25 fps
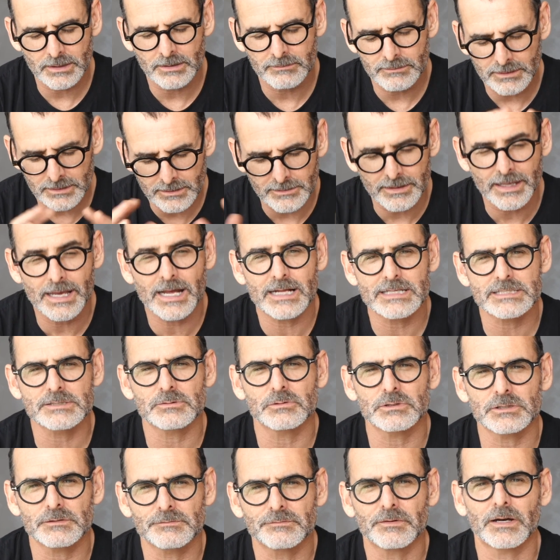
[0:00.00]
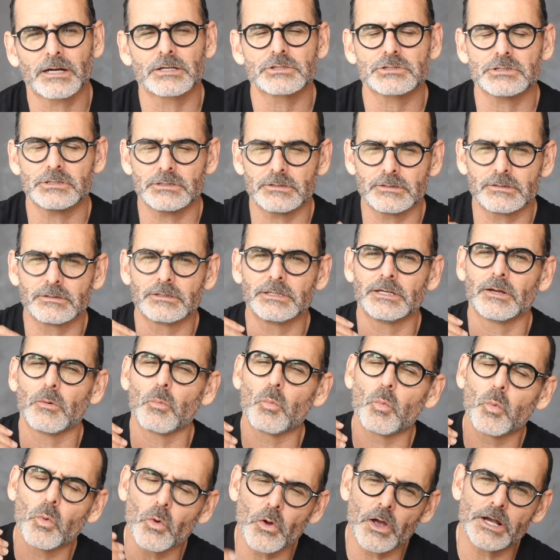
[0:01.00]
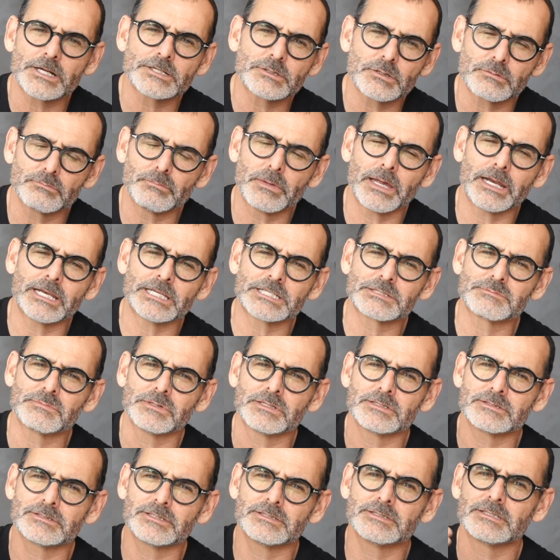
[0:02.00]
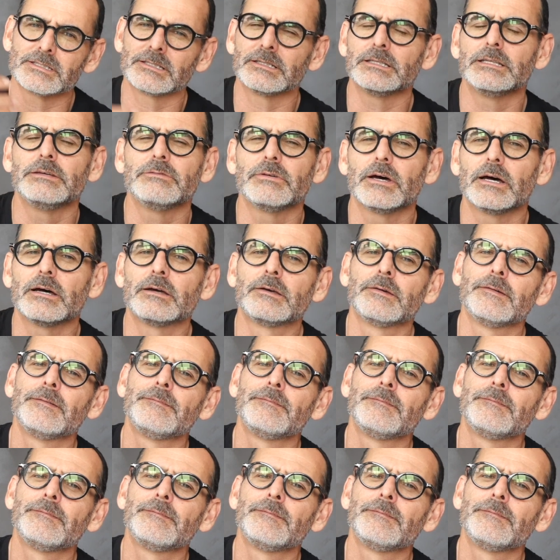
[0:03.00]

and then the outsourced function, works with management to deliver,